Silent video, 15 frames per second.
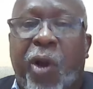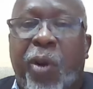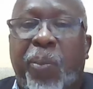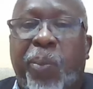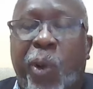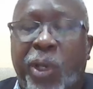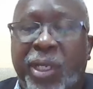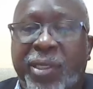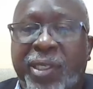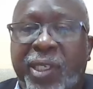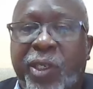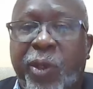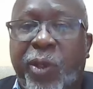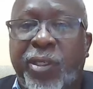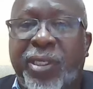Our border
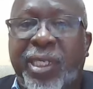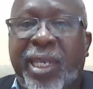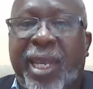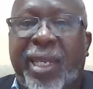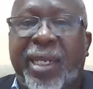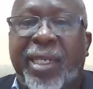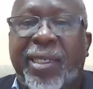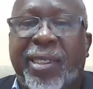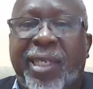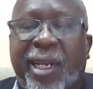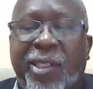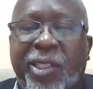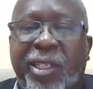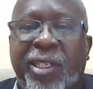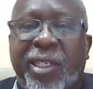security and
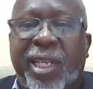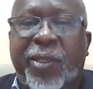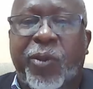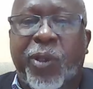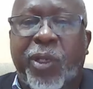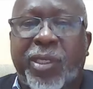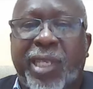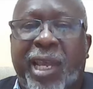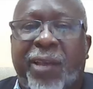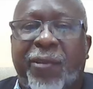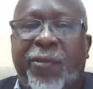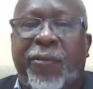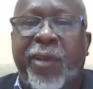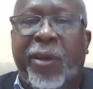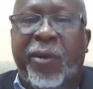intelligence networks
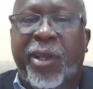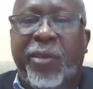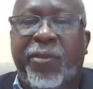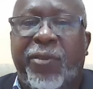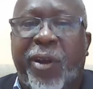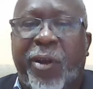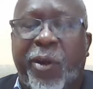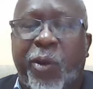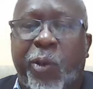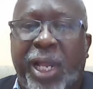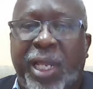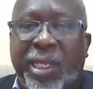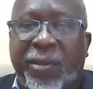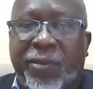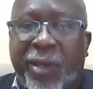are very, very
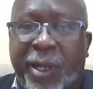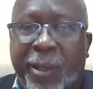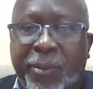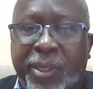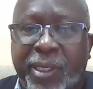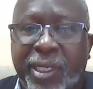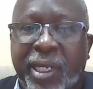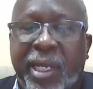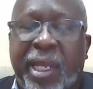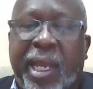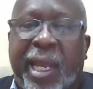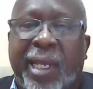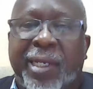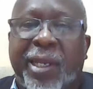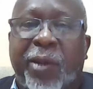well developed,
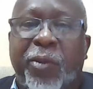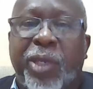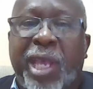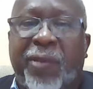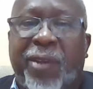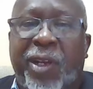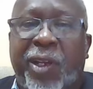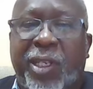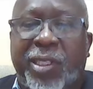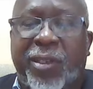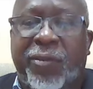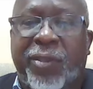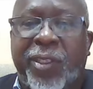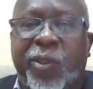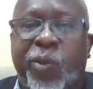and we have a
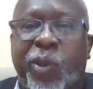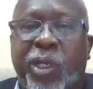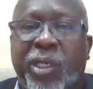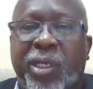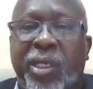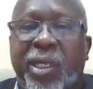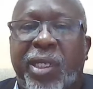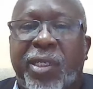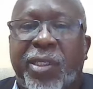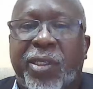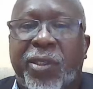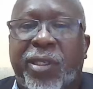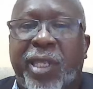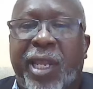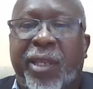lot of this work
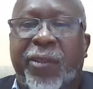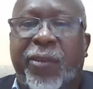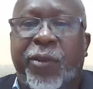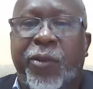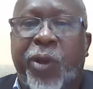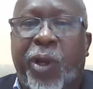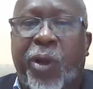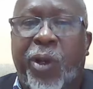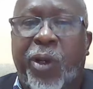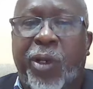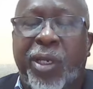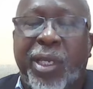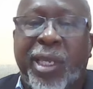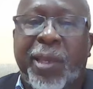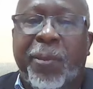to thank through
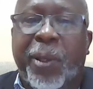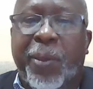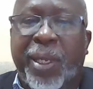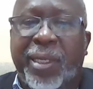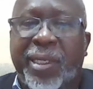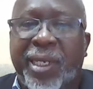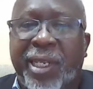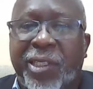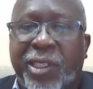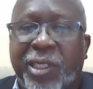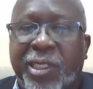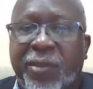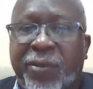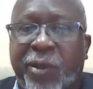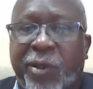our implementing
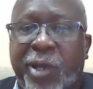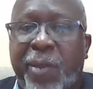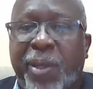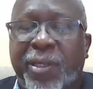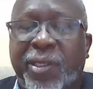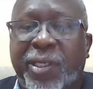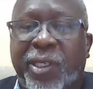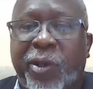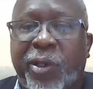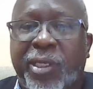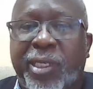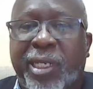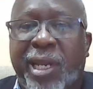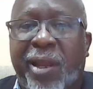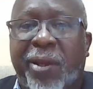agency for crime and
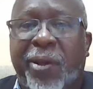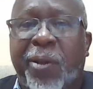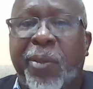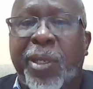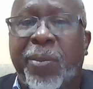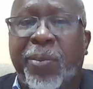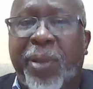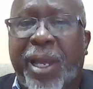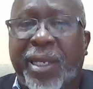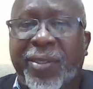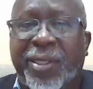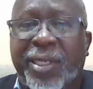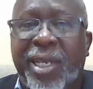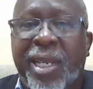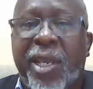security, CARICOM
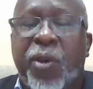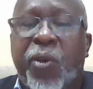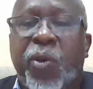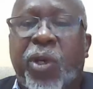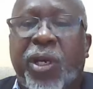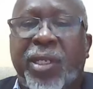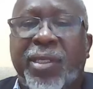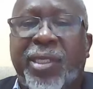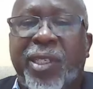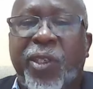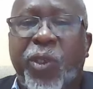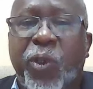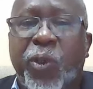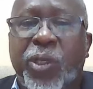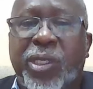Impacts, who
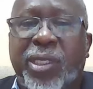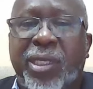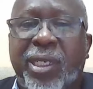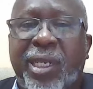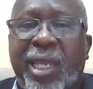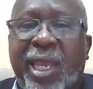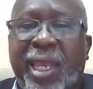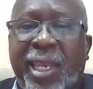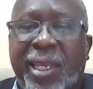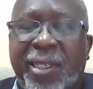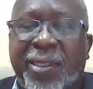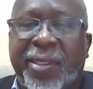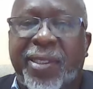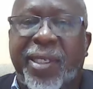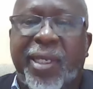continues to
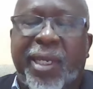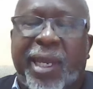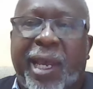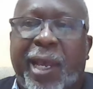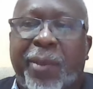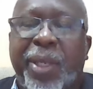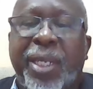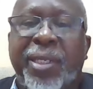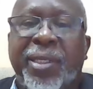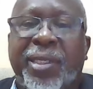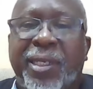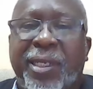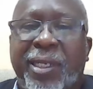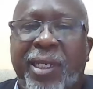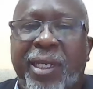liaise
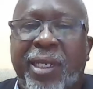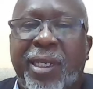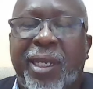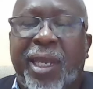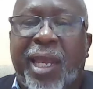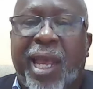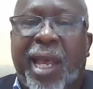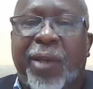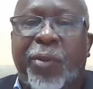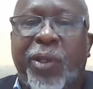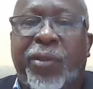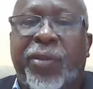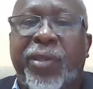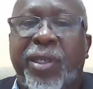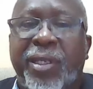internally and
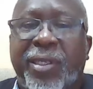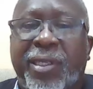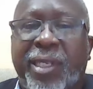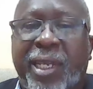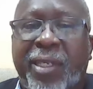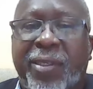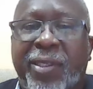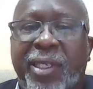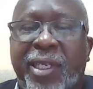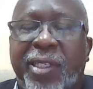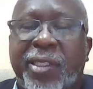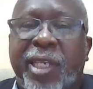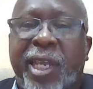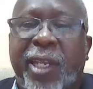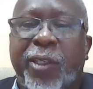with third states
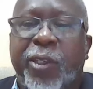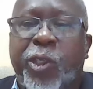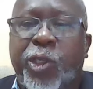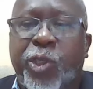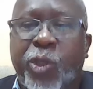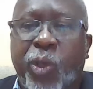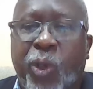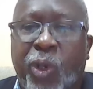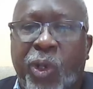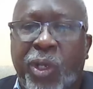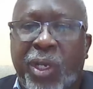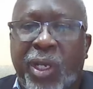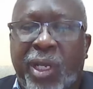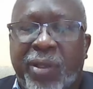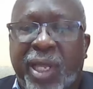to
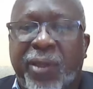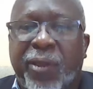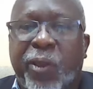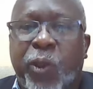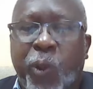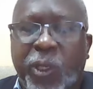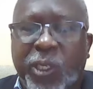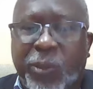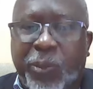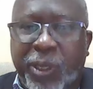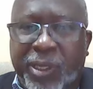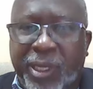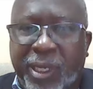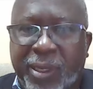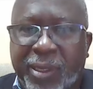ensure that those
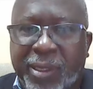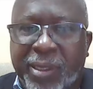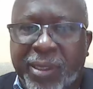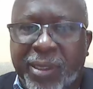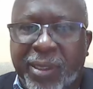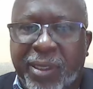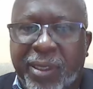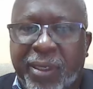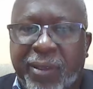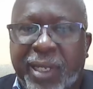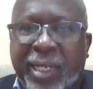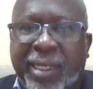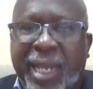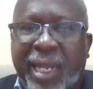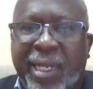persons
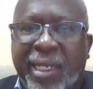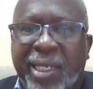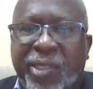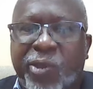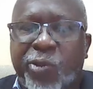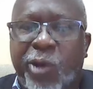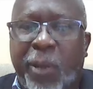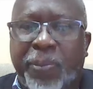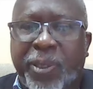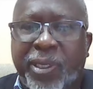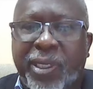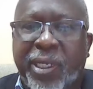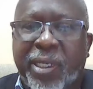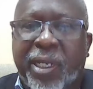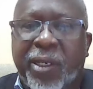that can
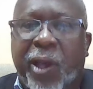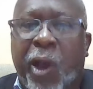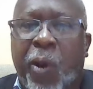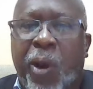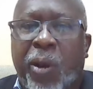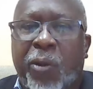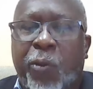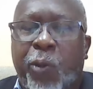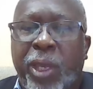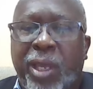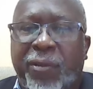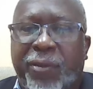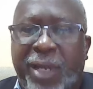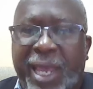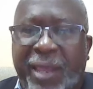disrupt our
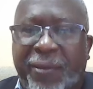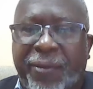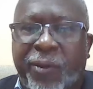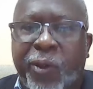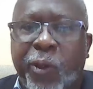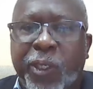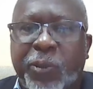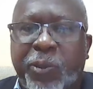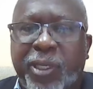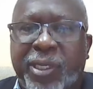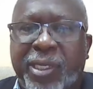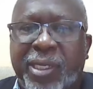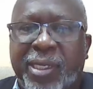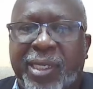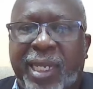way of life, those
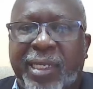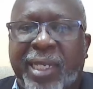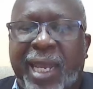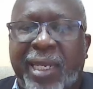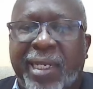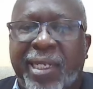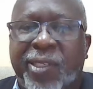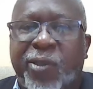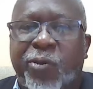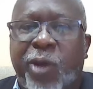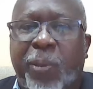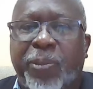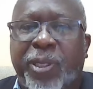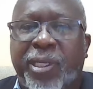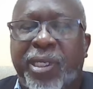persons that can
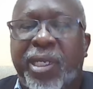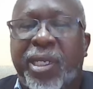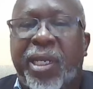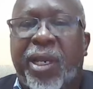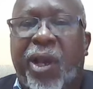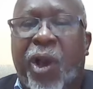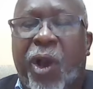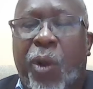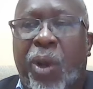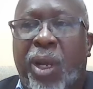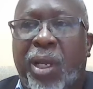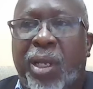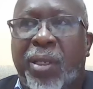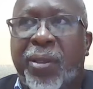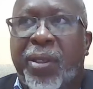disrupt
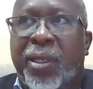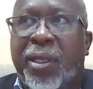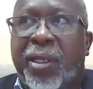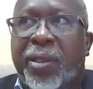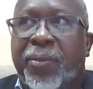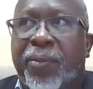our